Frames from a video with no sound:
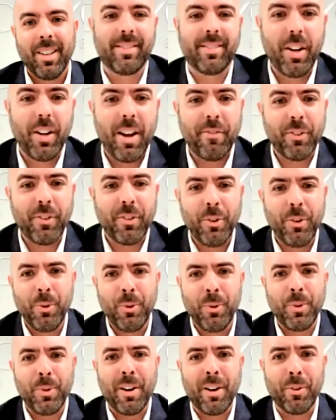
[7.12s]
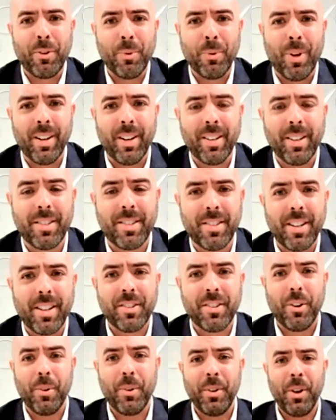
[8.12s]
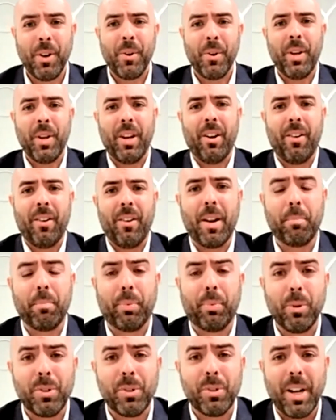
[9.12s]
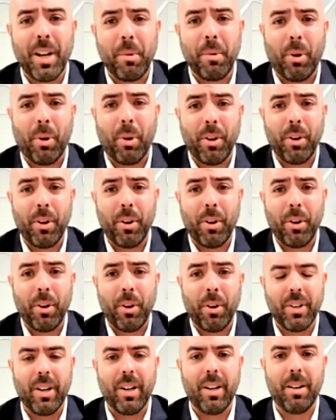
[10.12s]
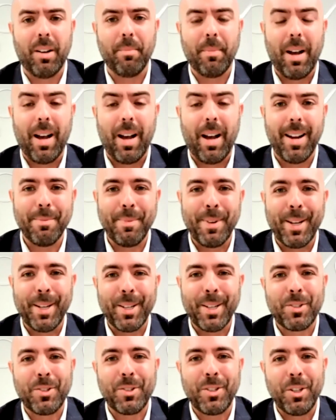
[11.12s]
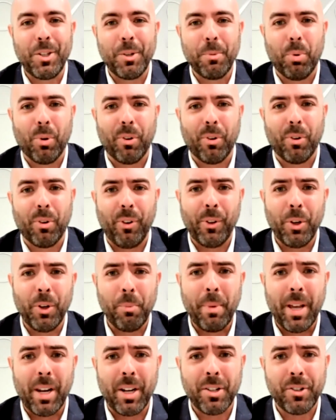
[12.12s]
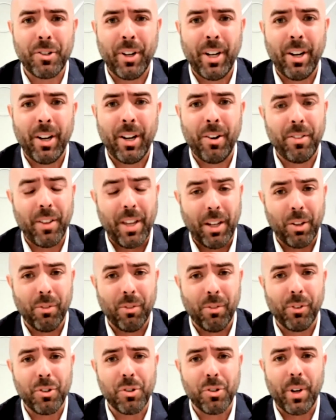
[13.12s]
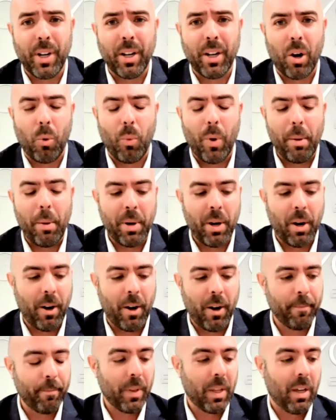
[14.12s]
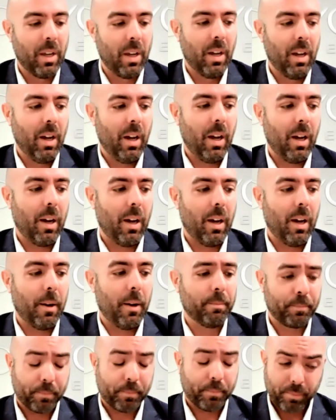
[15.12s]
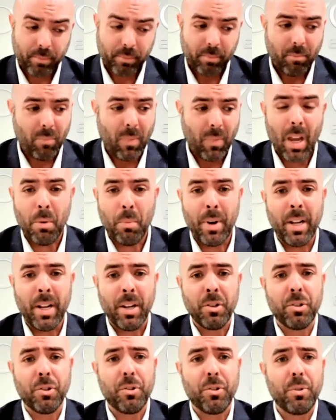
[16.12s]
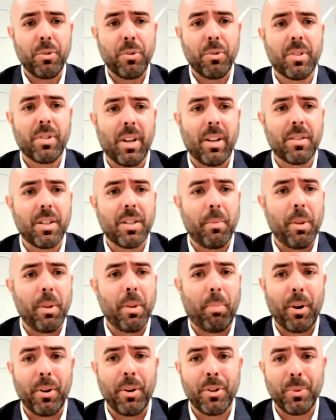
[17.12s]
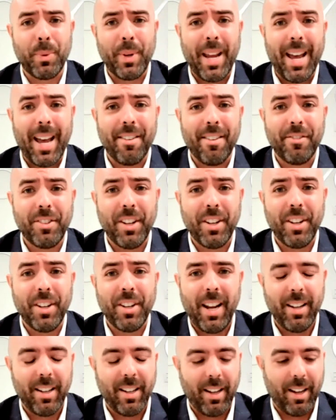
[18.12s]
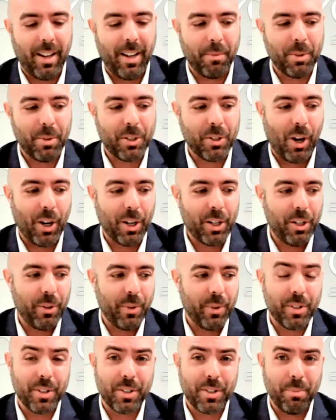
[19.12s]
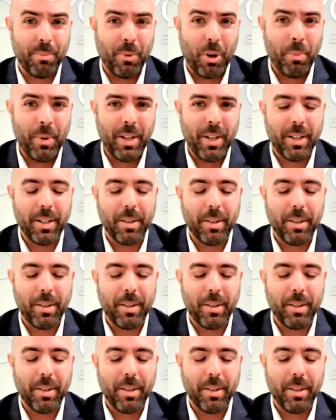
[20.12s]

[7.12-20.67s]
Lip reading: Good afternoon, everyone. This is Antonio here at Procyon Partners. I am a senior portfolio manager here. Thank you for joining our webinar. I'm going to introduce some of the partners we have today to talk to you in just a moment.